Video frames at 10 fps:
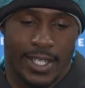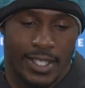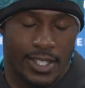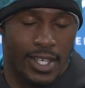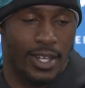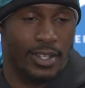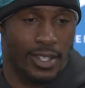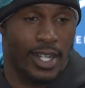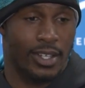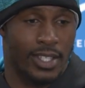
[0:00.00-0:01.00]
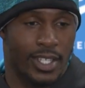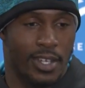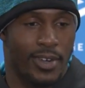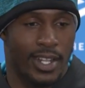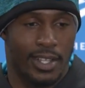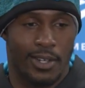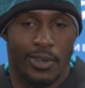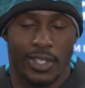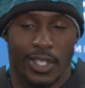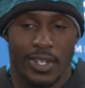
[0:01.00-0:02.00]
just get out, get out there and get ready to go
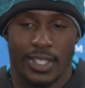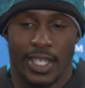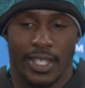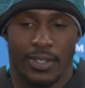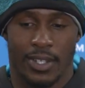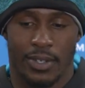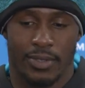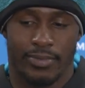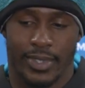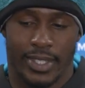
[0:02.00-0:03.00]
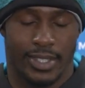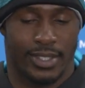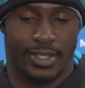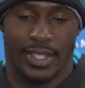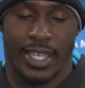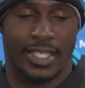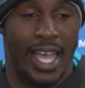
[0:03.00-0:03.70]
on Thursday. You know, it's things